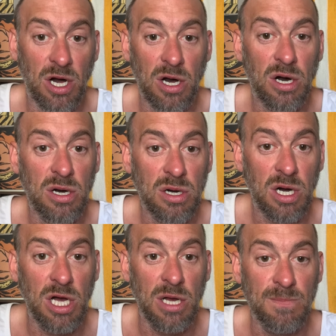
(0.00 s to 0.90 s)
our
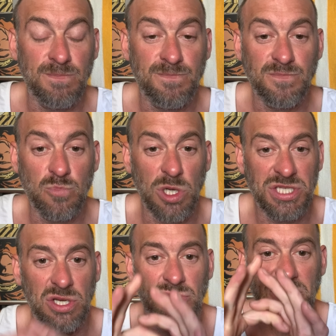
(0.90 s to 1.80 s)
what is
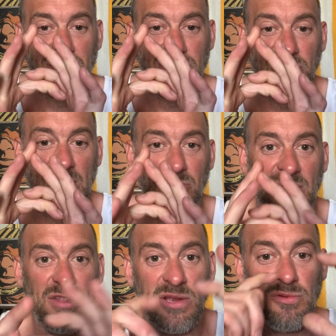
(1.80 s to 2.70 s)
it on Instagram, you have
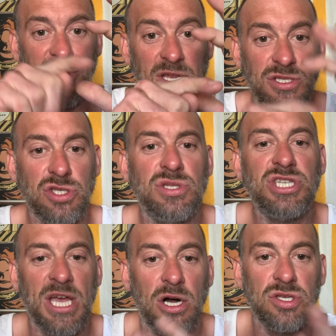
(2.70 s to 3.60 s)
the little thing,
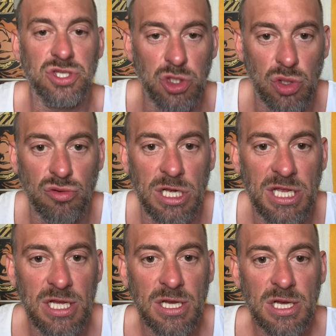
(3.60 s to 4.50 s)
check our story,
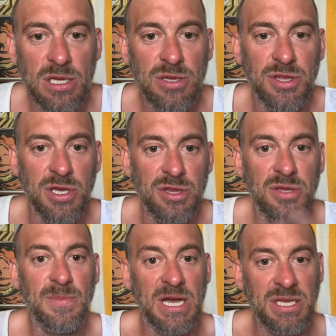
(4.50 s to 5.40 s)
the
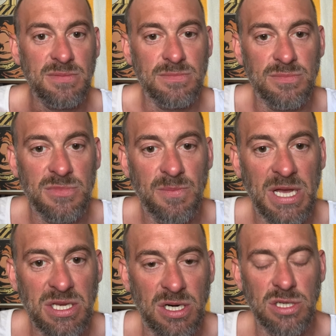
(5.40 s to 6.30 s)

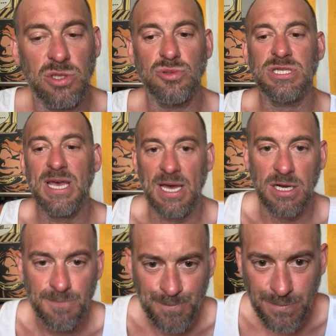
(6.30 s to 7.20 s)
main articles there,
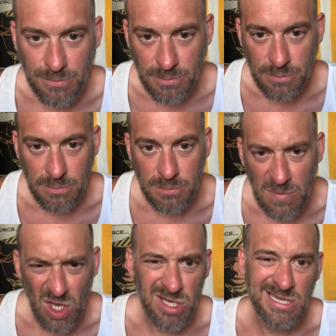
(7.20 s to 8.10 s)

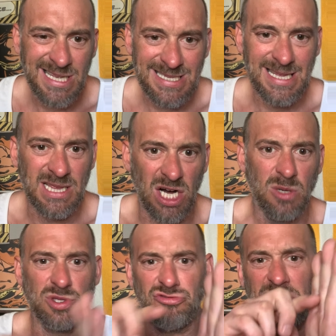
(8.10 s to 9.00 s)
because this thing that I
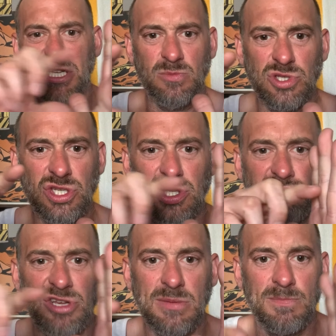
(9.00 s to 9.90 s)
was reading was just a
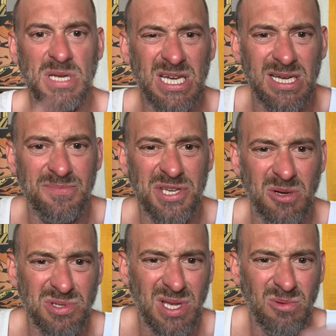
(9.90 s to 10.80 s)
written blurb, and I
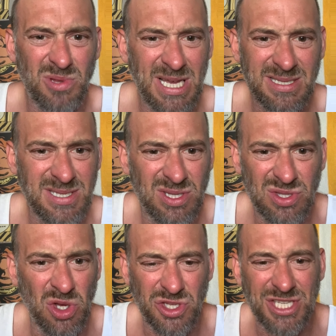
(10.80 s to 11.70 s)
was like, well, that's
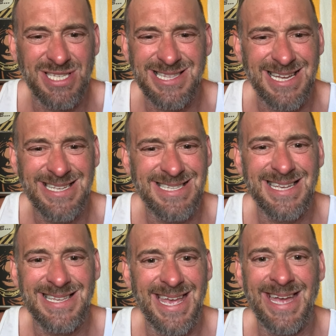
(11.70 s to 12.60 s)
not
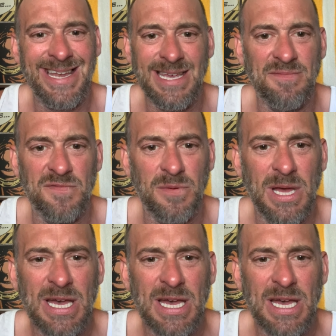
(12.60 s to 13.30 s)
stating any info,